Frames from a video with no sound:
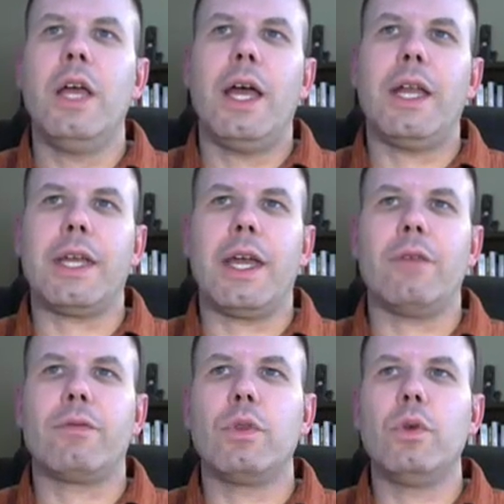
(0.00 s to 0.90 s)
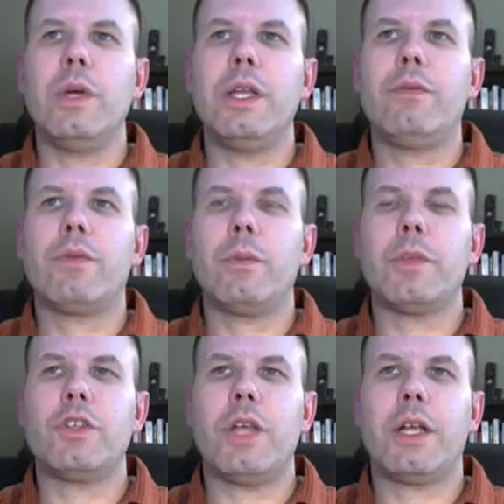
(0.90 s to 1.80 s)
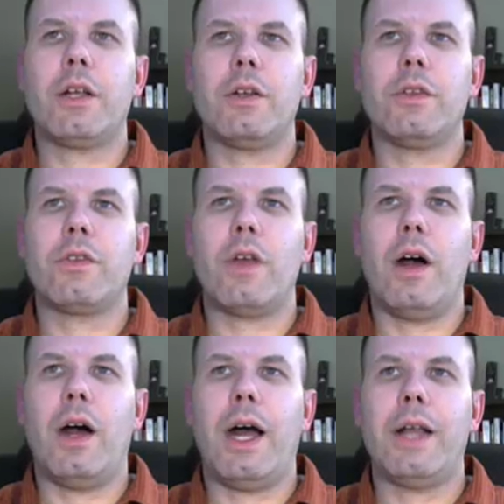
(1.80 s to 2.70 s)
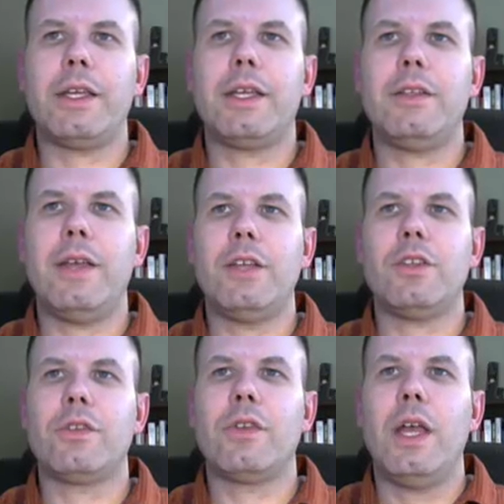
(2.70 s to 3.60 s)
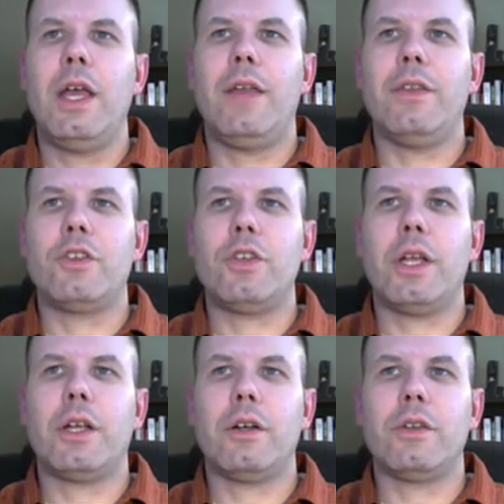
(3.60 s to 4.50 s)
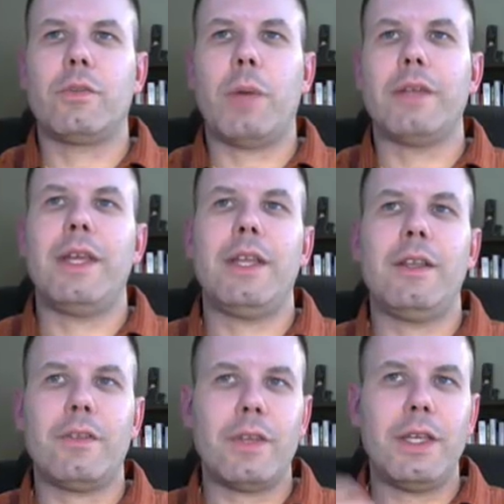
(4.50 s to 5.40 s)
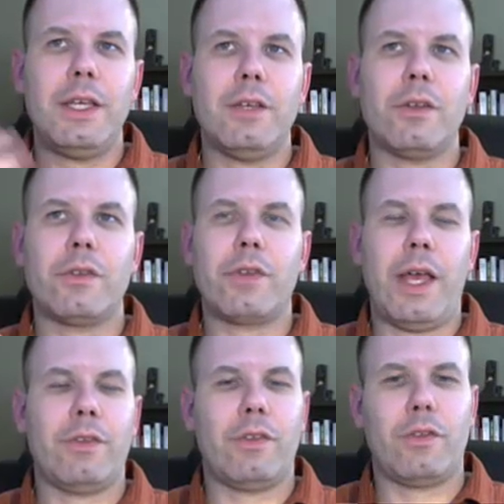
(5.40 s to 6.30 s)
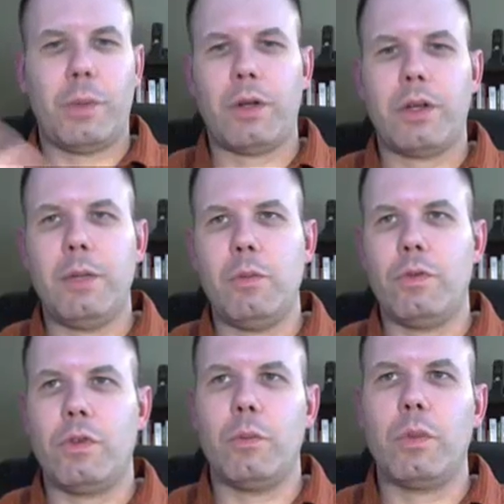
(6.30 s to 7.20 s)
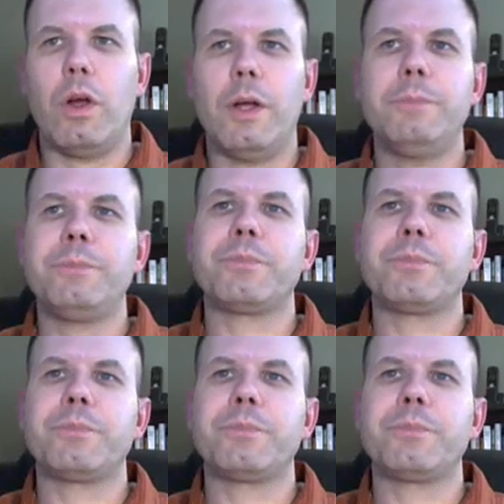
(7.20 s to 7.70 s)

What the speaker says: And again, fluid from the chancre is highly contagious, and the chancre spontaneously heals as the spirochete moves in the blood.